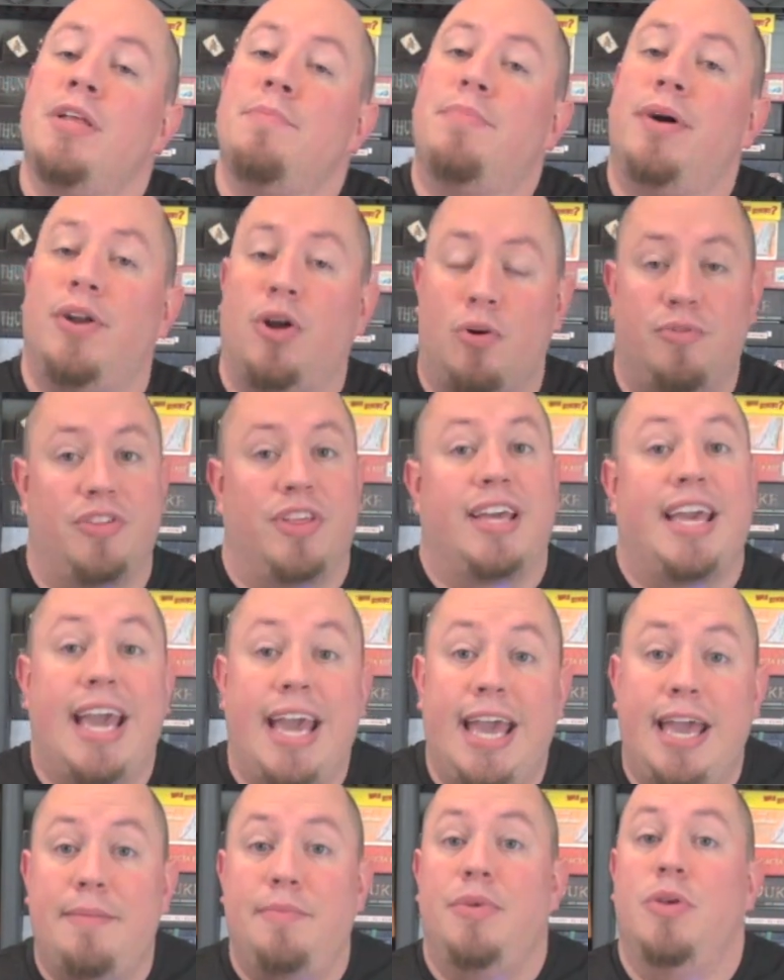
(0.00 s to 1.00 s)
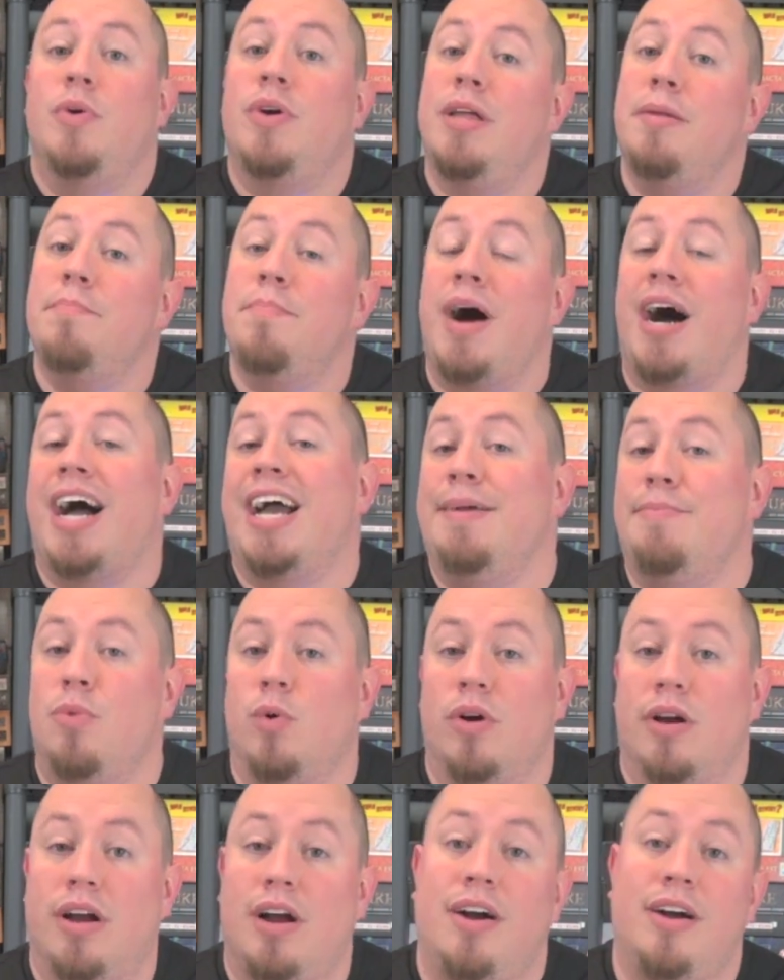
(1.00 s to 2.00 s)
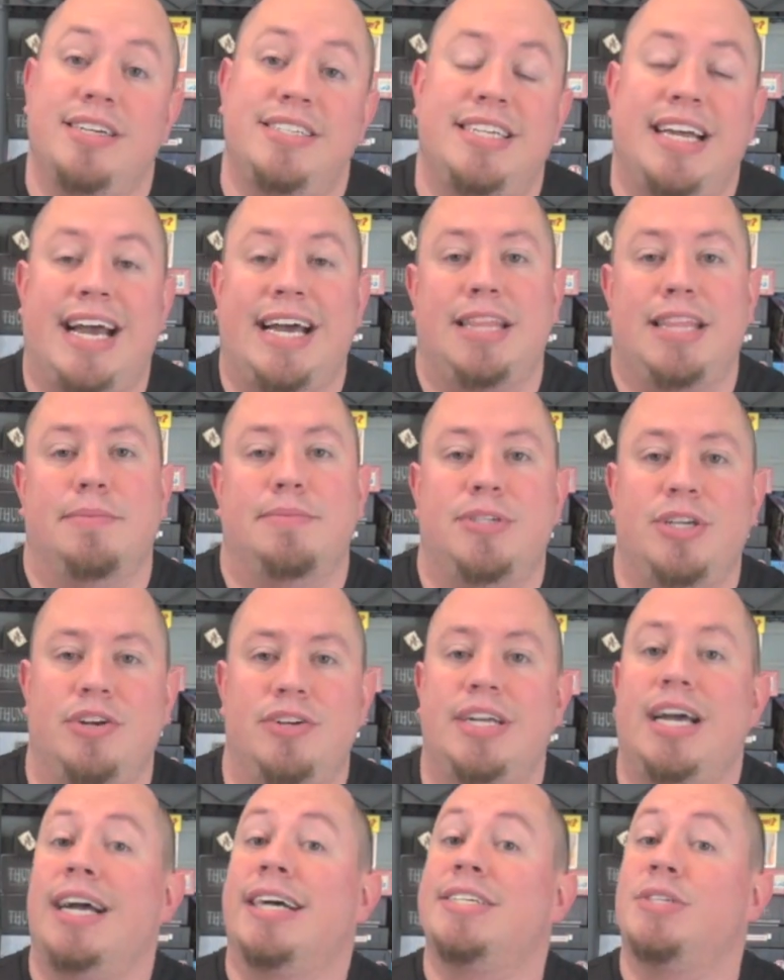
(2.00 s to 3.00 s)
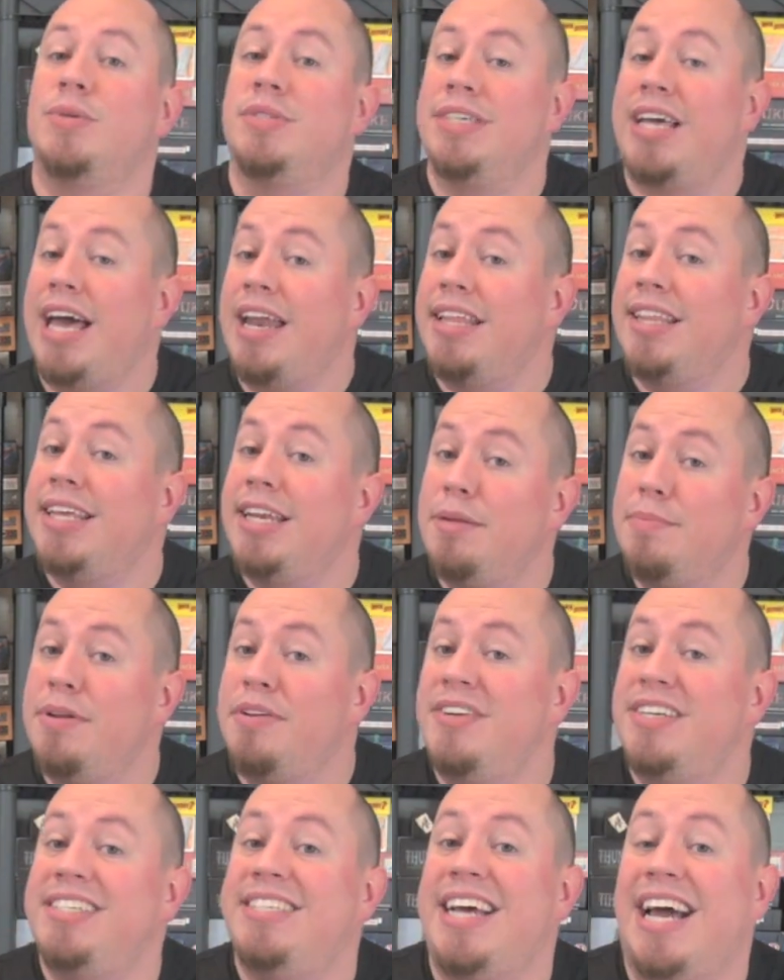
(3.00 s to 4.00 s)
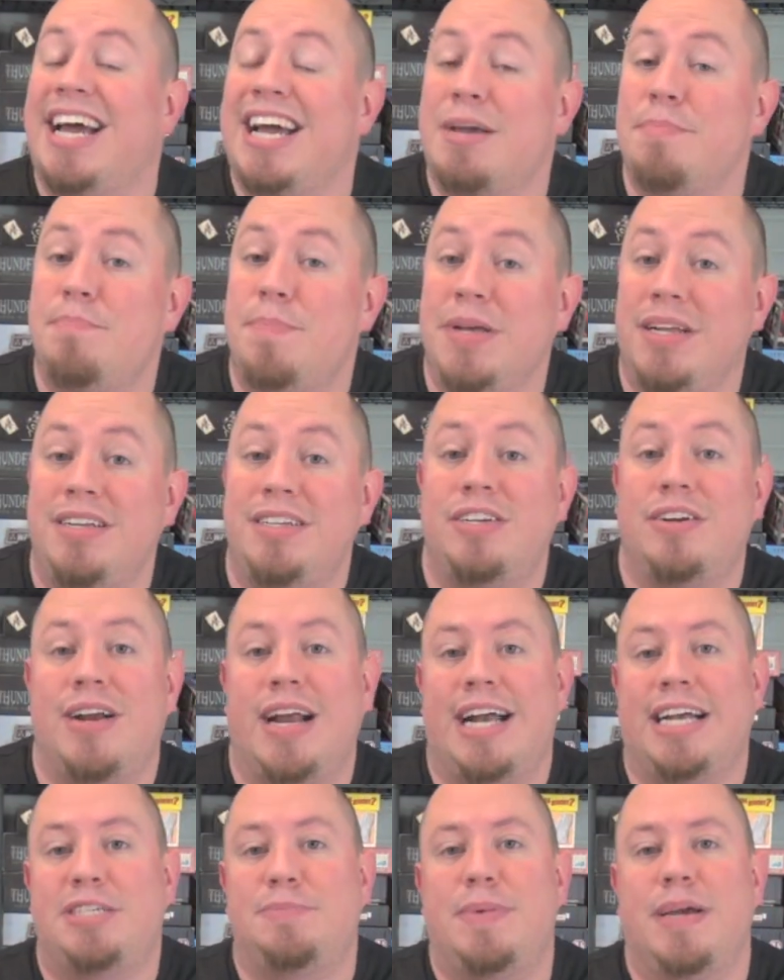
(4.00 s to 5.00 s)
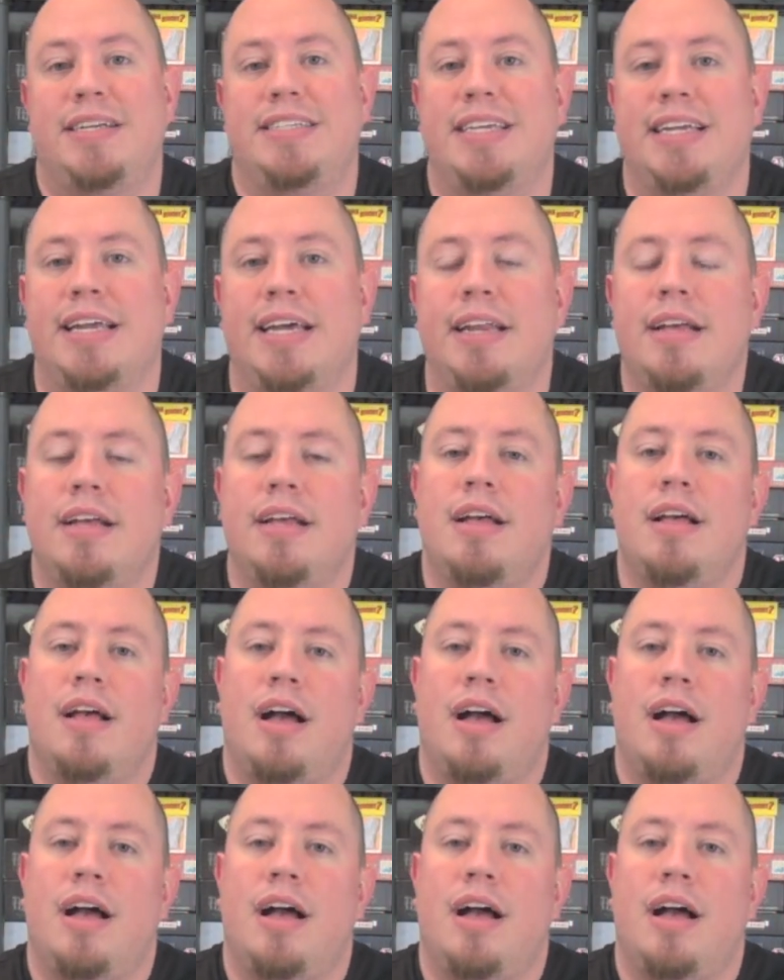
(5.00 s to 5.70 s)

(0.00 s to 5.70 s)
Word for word: But over the game, you can buy more cards to add them to your deck. So it's got a little bit of a deck builder aspect in it.